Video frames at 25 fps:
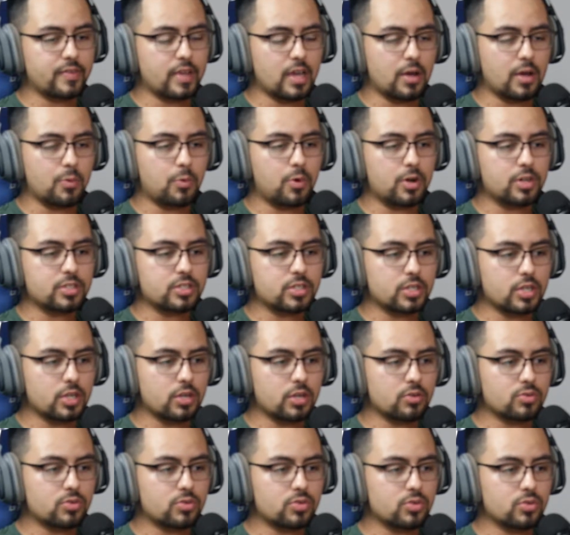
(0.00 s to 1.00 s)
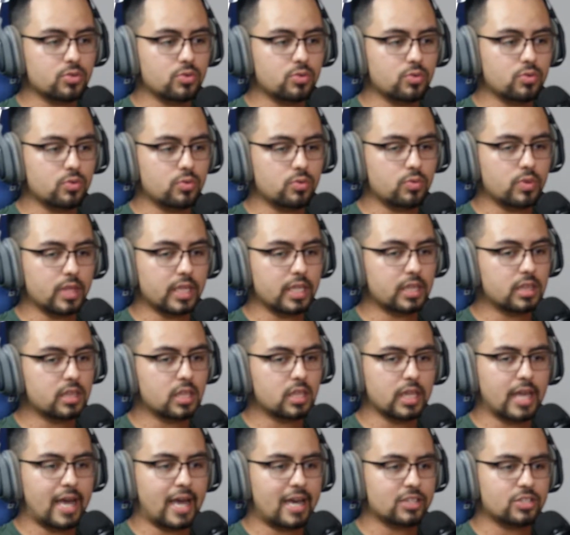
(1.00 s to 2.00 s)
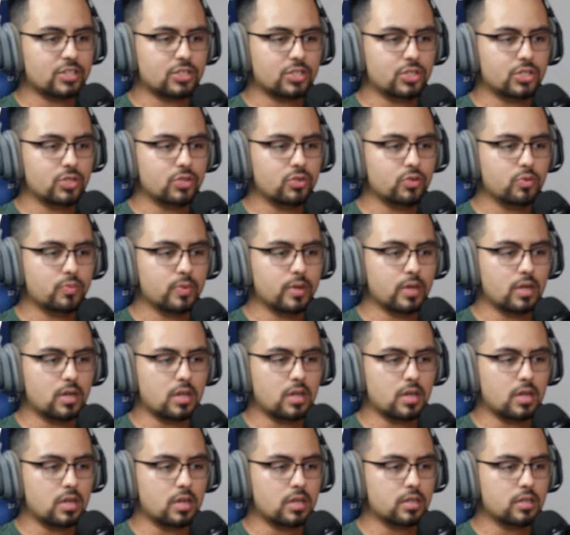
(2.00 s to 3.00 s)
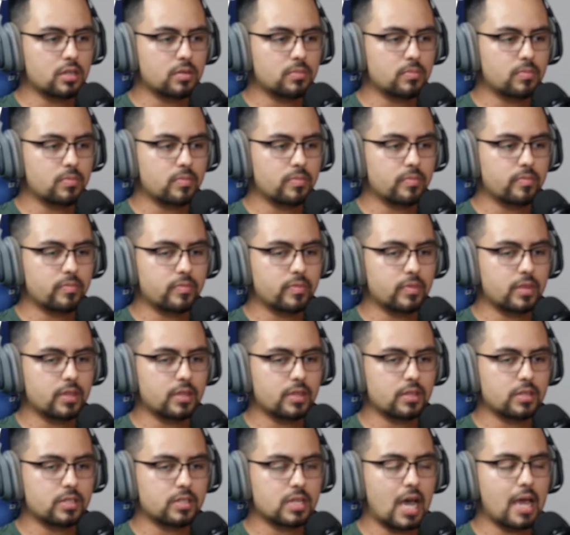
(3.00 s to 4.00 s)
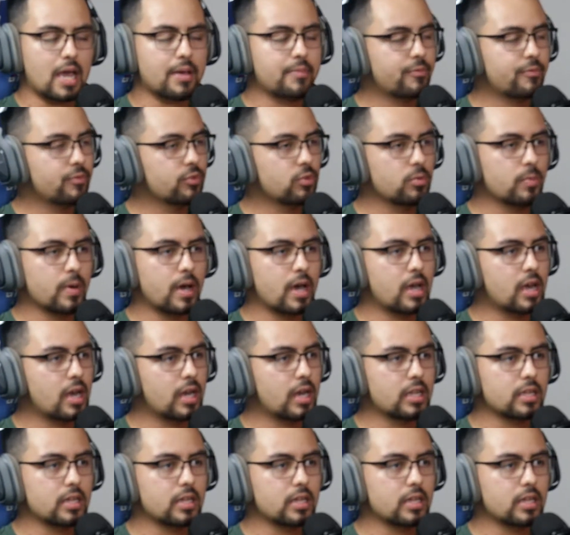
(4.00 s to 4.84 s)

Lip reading: Yeah, I wanted to go to like the last two, but the time flew by and I